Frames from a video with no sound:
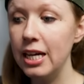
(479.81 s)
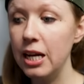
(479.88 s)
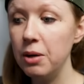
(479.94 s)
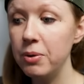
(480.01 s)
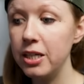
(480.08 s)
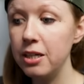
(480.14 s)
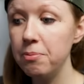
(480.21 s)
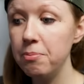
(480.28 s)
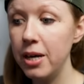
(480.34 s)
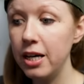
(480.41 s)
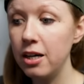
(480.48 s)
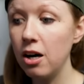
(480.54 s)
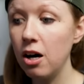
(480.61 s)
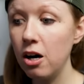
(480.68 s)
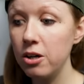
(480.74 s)
and we can
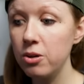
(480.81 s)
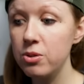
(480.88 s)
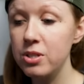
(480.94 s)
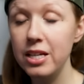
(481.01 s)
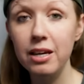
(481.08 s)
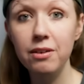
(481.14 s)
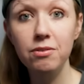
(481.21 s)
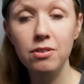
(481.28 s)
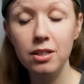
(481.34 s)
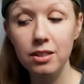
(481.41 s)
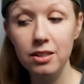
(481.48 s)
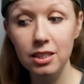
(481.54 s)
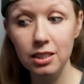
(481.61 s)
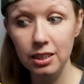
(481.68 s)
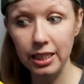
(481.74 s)
make autosave
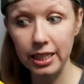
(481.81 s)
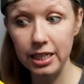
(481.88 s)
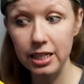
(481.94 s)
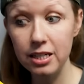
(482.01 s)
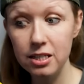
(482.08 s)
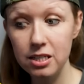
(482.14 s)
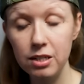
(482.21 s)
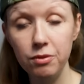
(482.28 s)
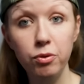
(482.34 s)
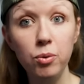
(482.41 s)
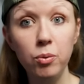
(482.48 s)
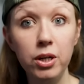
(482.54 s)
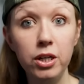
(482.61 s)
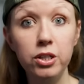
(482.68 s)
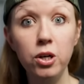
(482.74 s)
the latest if we
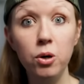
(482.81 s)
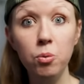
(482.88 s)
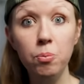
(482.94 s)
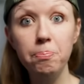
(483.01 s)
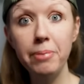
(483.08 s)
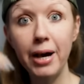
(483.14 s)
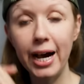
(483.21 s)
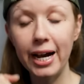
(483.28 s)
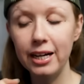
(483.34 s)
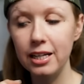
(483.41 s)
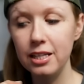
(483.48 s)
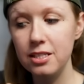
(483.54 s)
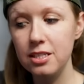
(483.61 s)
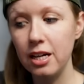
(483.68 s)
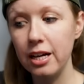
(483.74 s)
want to go back
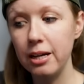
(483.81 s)
in